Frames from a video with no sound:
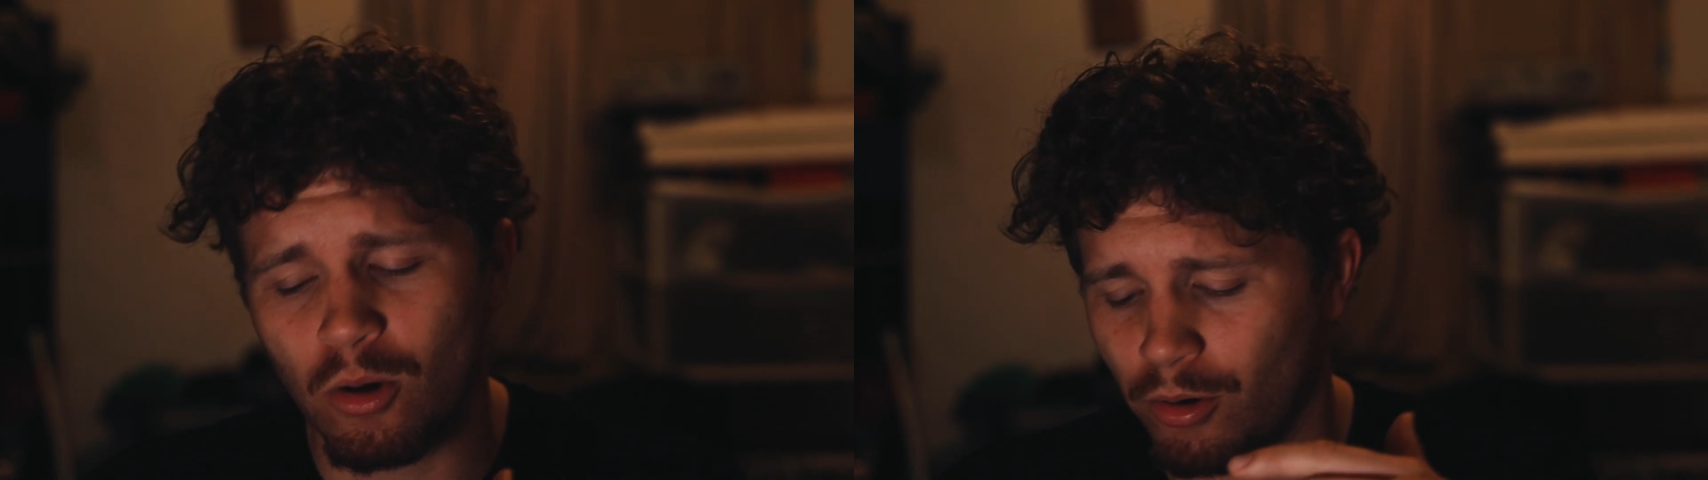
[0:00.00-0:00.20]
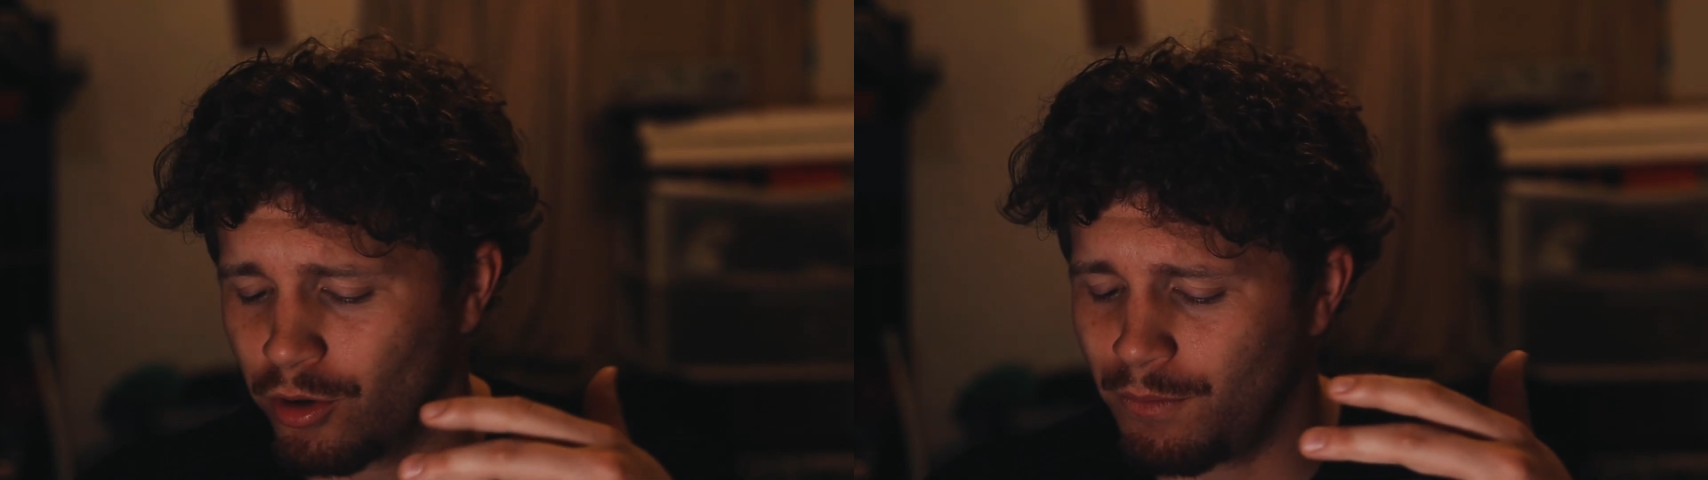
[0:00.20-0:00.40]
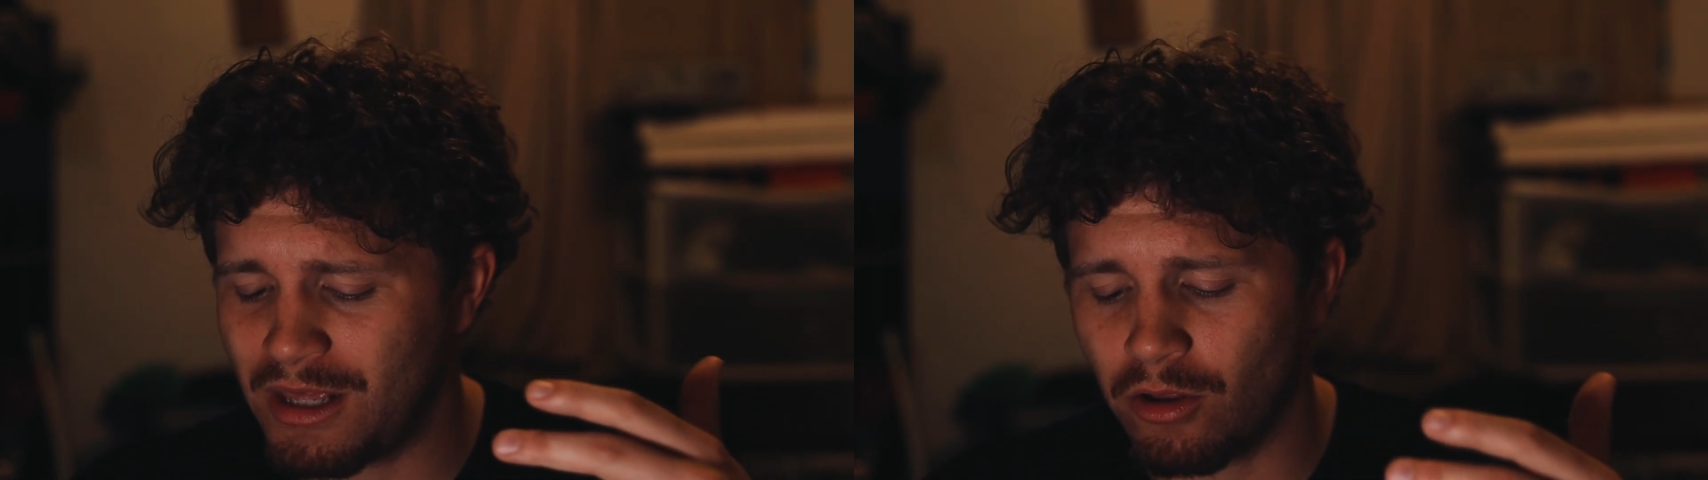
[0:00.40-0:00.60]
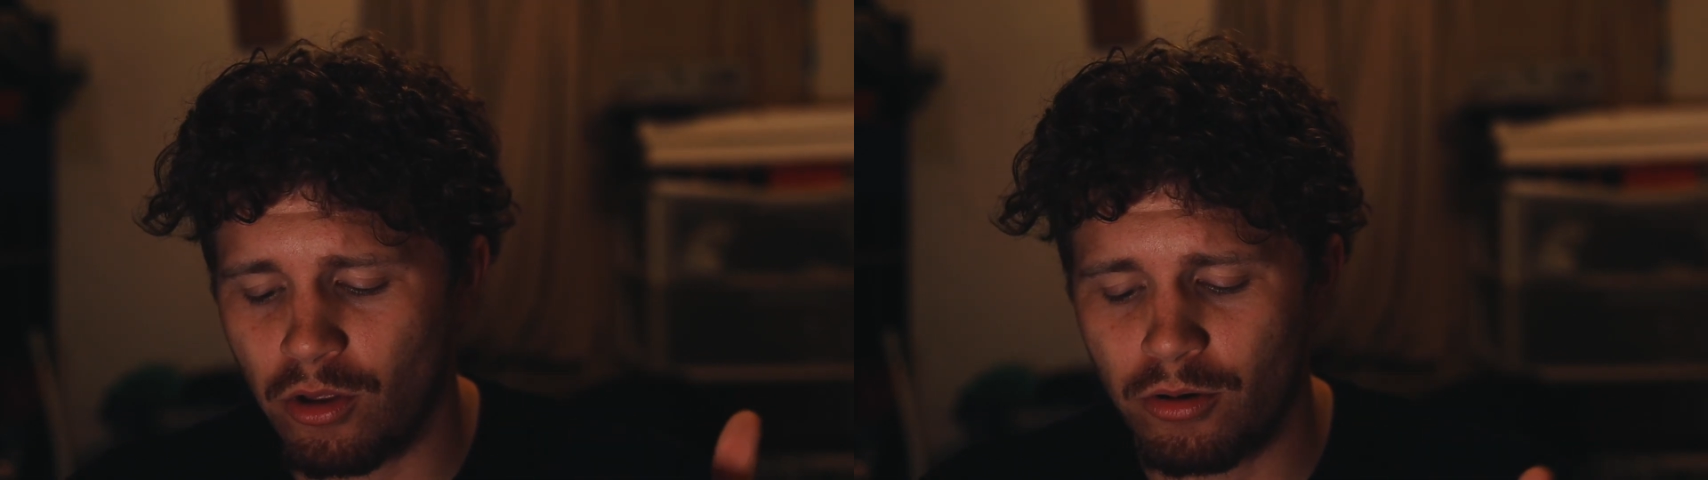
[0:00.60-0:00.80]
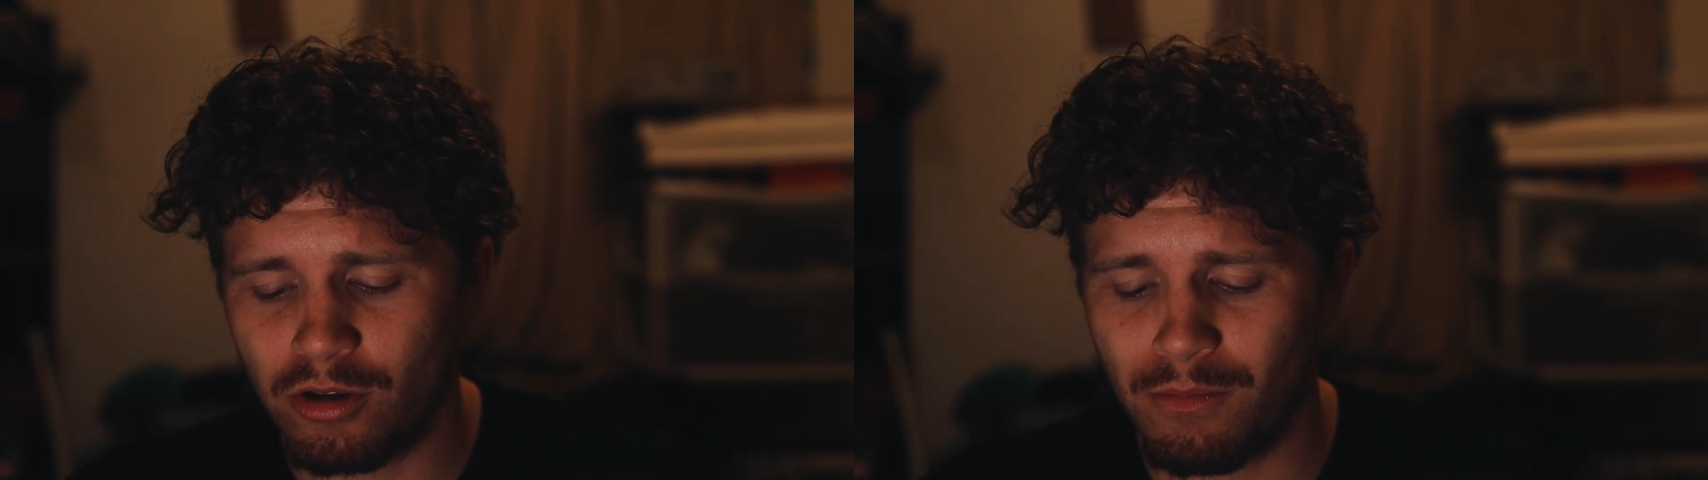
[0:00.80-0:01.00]
whether it be
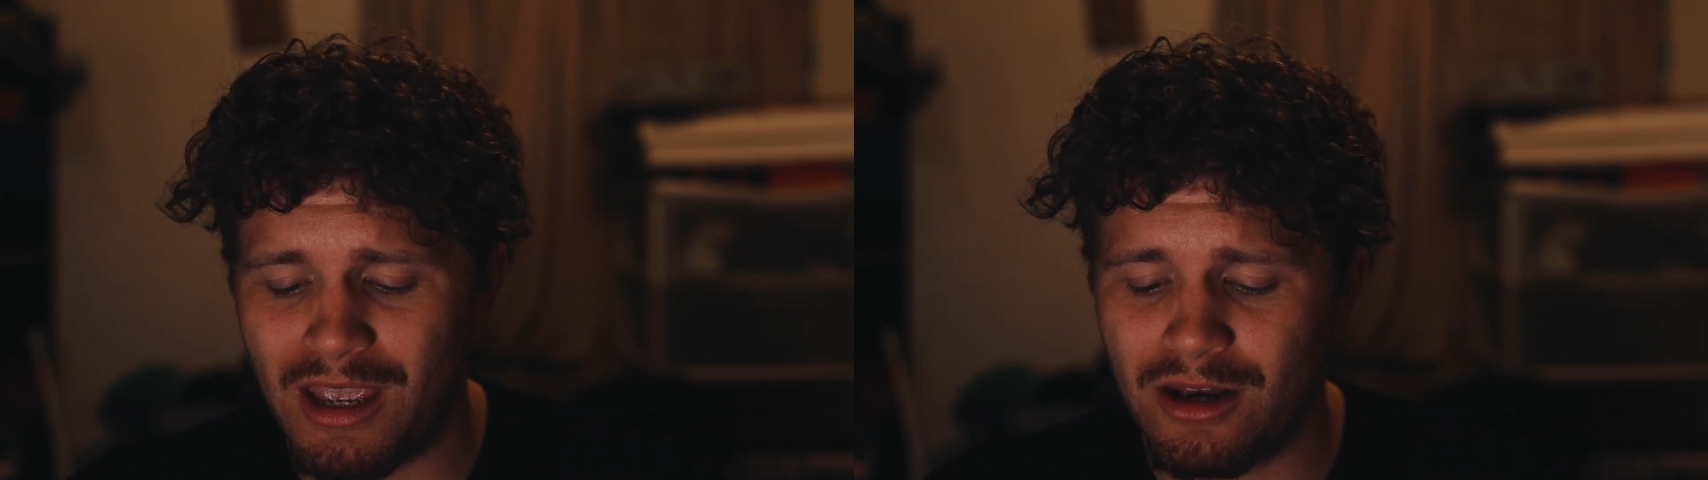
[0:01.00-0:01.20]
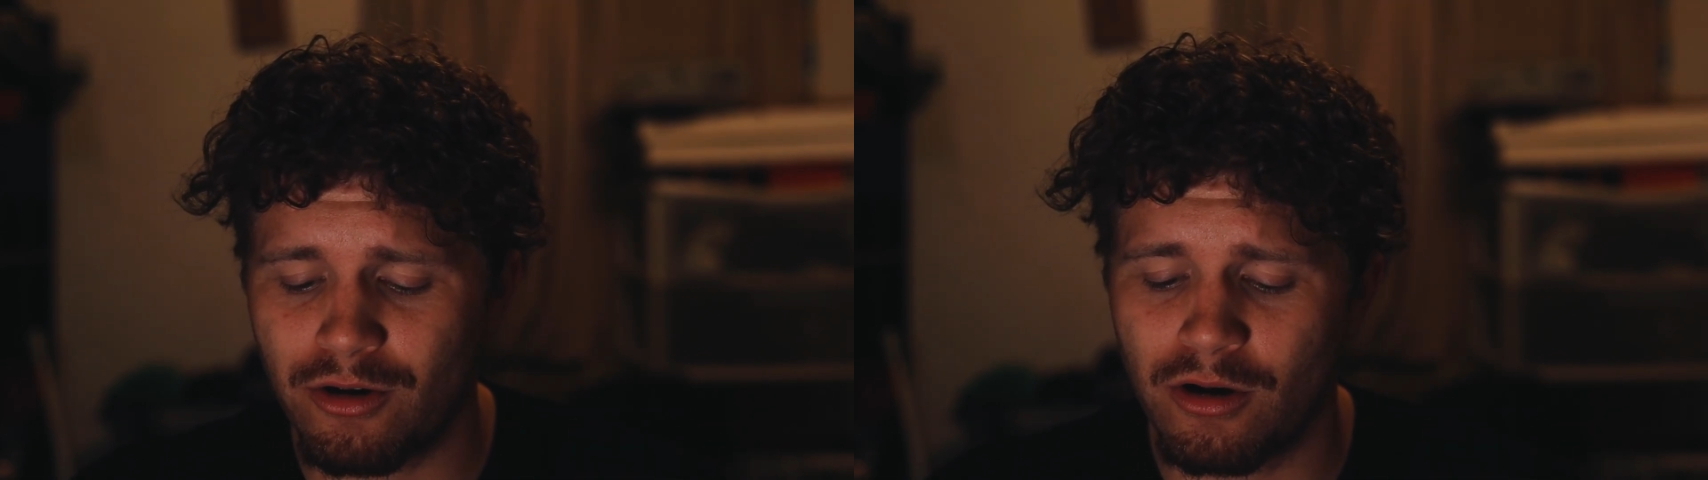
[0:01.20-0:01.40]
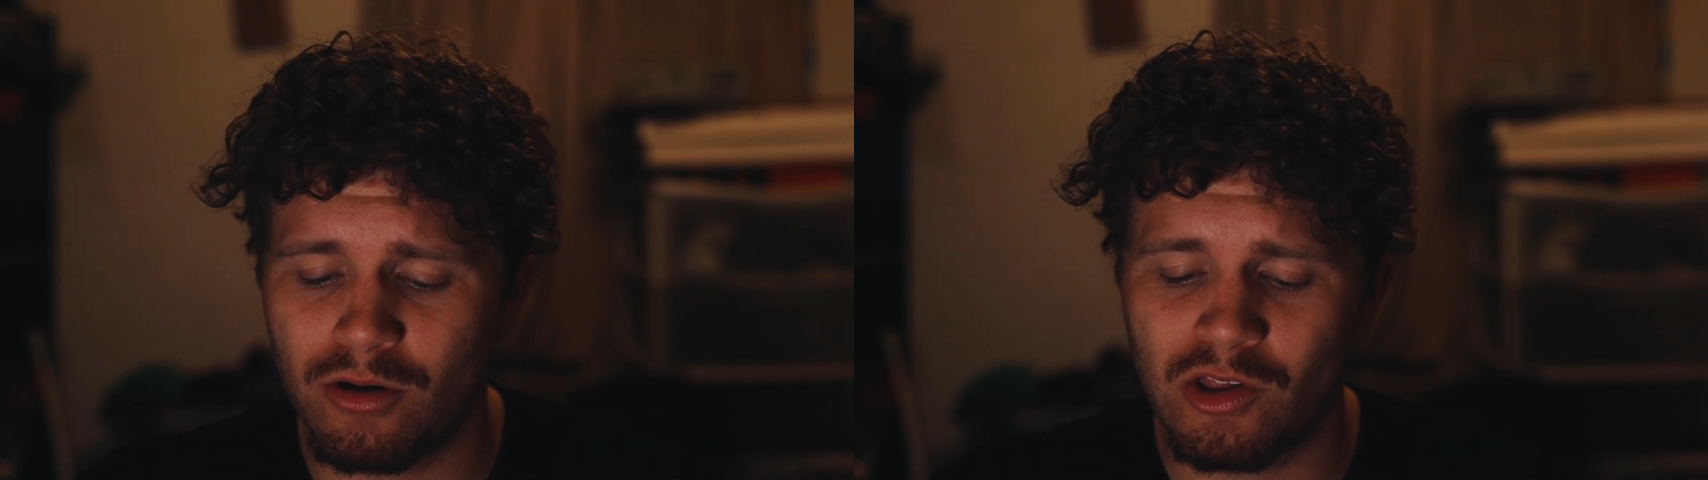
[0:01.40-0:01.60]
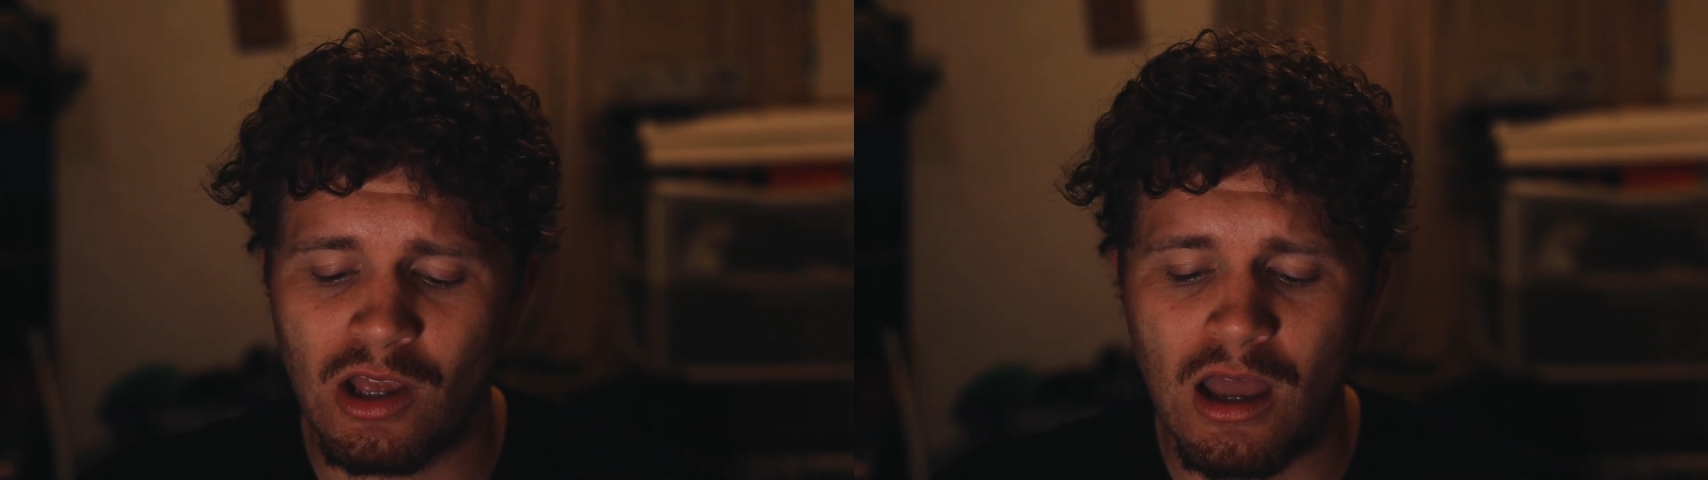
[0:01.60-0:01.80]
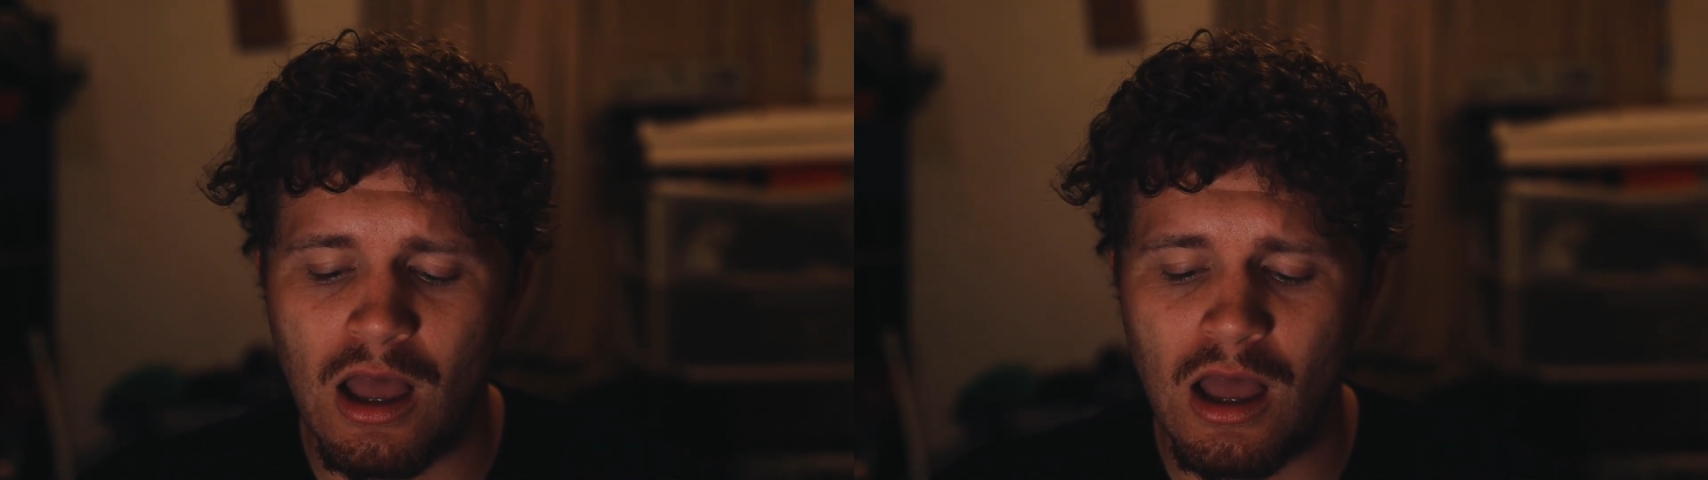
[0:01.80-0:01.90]
clone commanders,